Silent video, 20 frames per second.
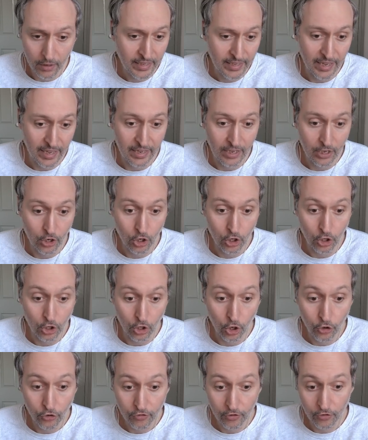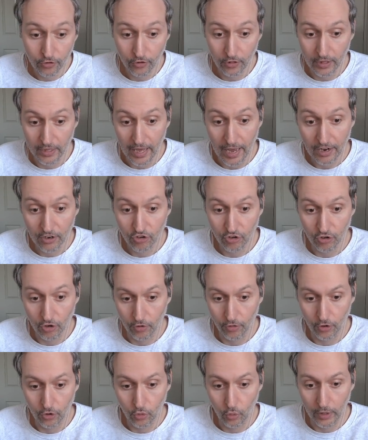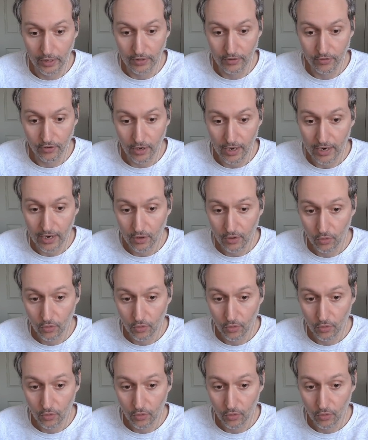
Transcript: getting closer to the action on the queen side,